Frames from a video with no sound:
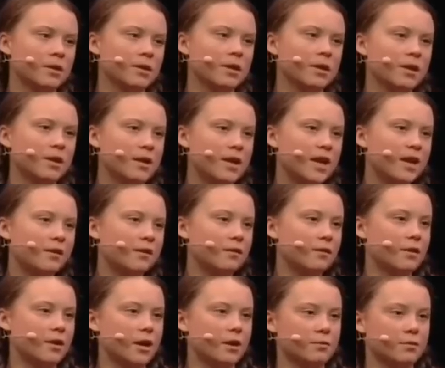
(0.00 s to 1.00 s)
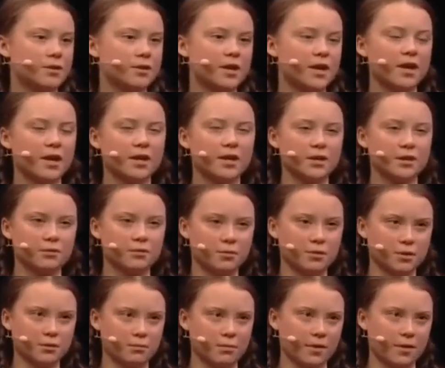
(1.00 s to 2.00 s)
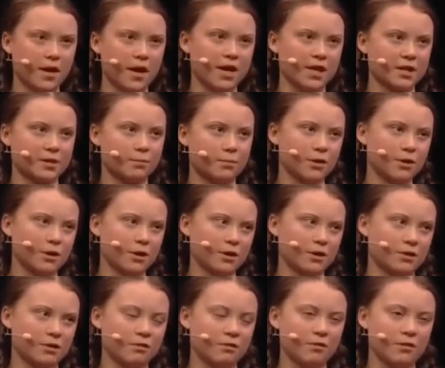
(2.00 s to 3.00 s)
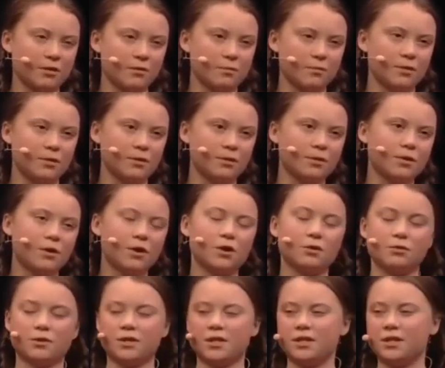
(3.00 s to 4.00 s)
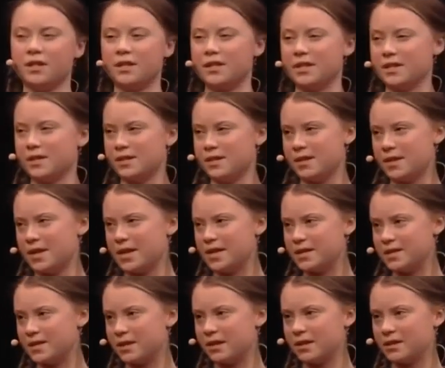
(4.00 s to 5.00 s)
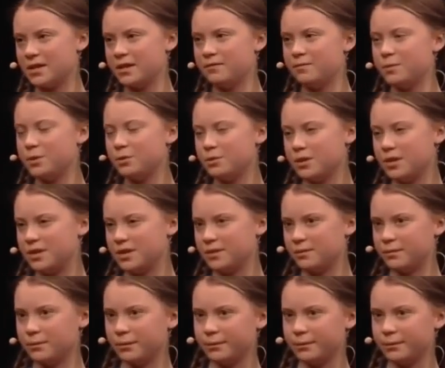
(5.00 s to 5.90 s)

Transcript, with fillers: Later on, I was diagnosed with Asperger's syndrome, OCD, and selective mutism.